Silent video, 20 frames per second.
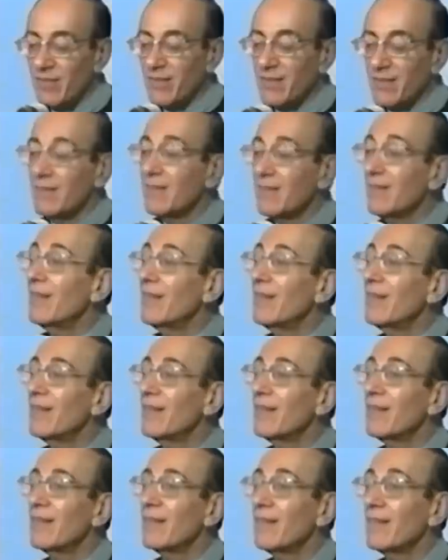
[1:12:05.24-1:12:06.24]
and
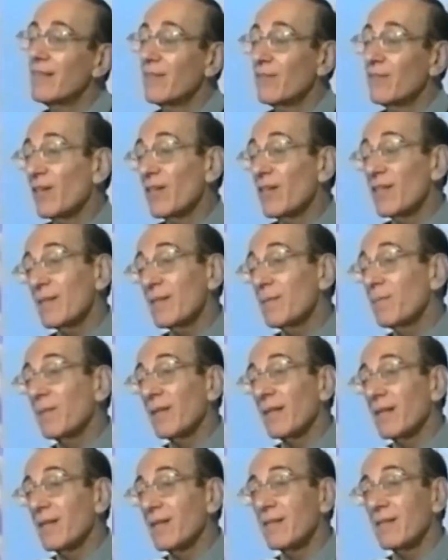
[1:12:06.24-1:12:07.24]
very
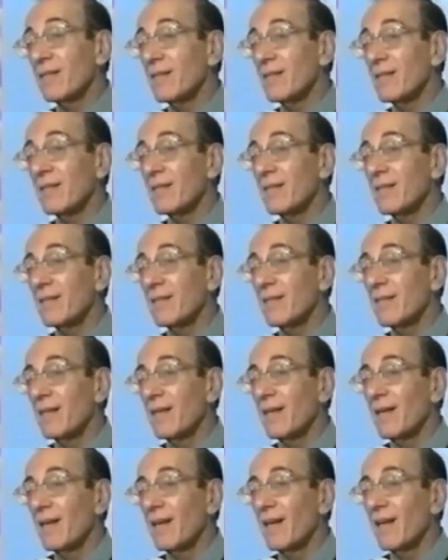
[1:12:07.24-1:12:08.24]
simply, is just
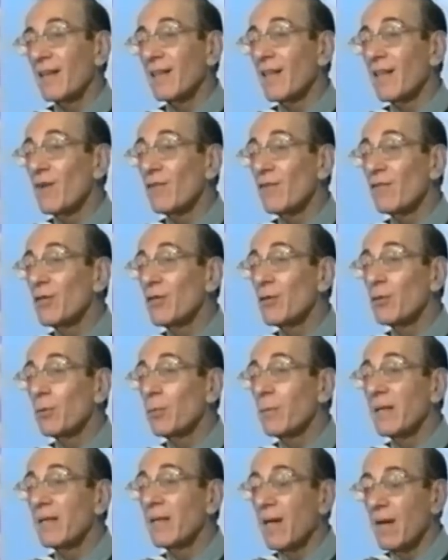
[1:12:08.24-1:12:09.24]
love, and you
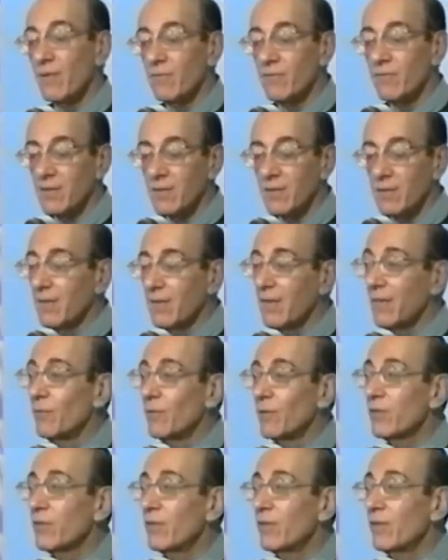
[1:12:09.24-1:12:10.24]
will be loved in
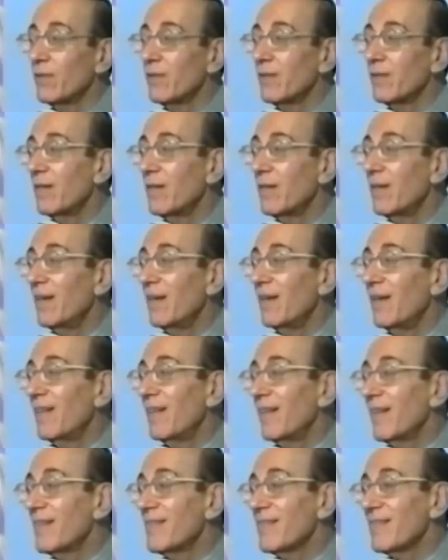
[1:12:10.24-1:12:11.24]
return.
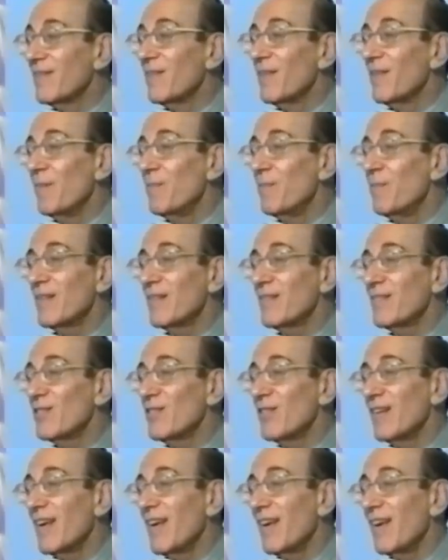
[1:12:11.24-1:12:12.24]
That's a, a
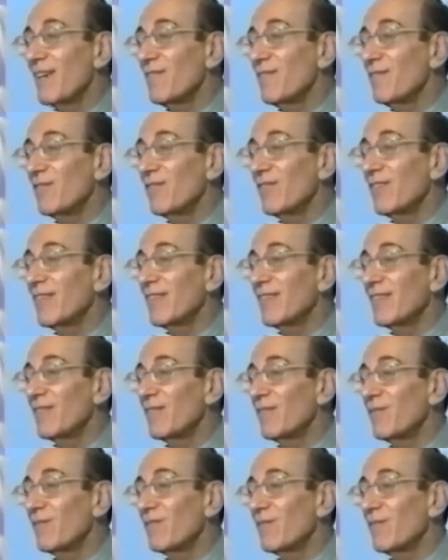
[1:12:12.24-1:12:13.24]
message he gave uh,
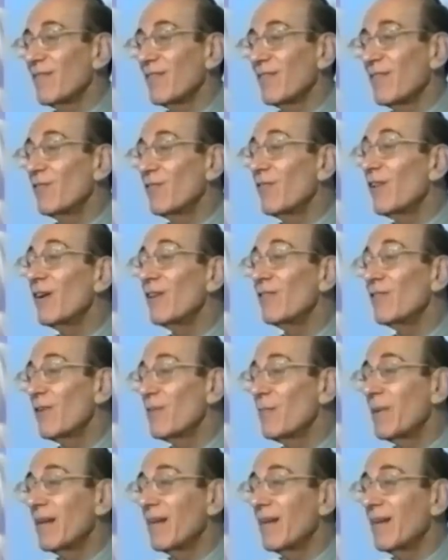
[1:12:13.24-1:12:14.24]
the very,
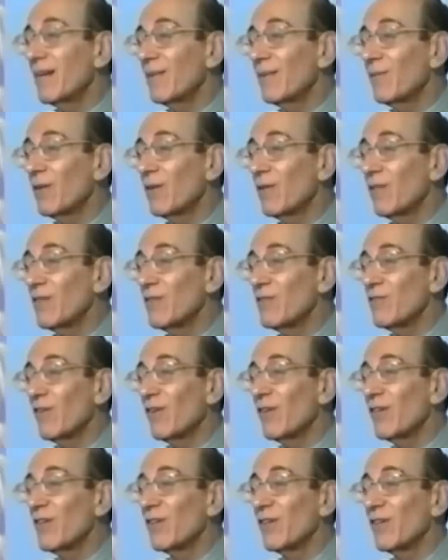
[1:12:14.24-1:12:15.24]
very beginning, one of his
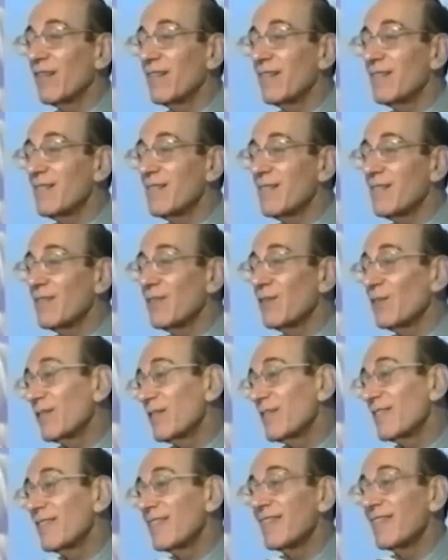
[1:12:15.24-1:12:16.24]
very earliest
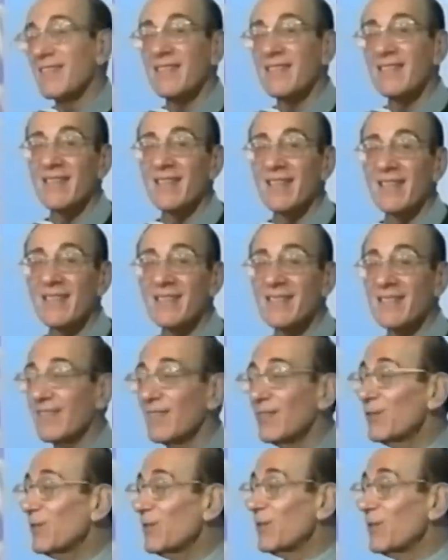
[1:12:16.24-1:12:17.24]
discourses, and it's uh,
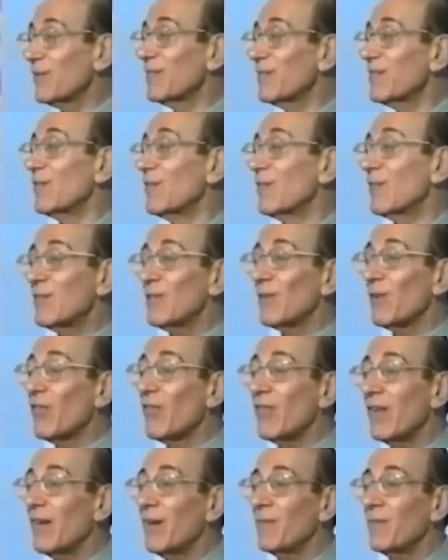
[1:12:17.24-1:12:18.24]
still true. It's, it's, your
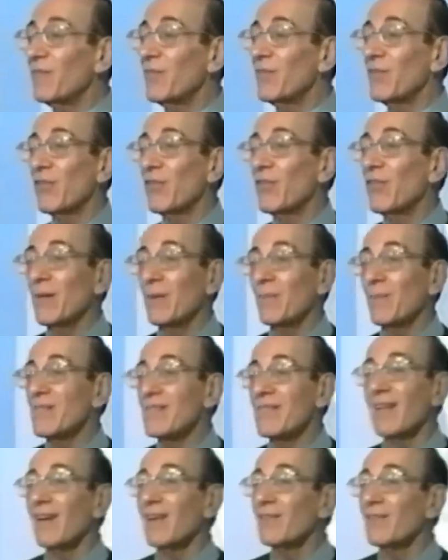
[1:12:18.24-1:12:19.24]
theme. Your theme
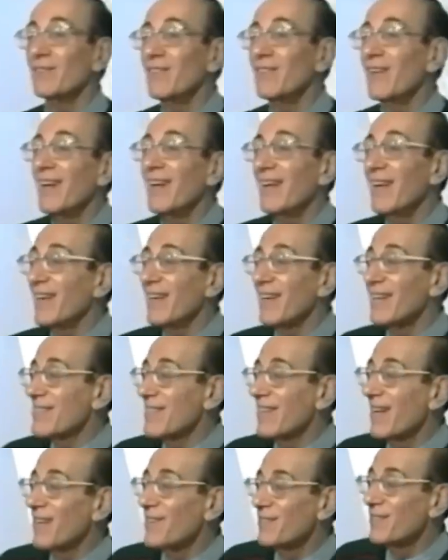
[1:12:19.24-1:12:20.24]
is love. He
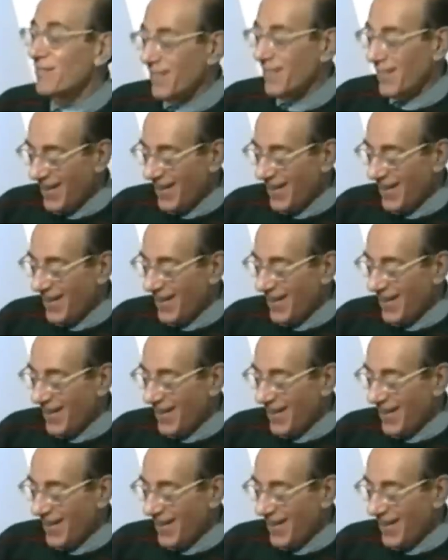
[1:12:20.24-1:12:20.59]
is love.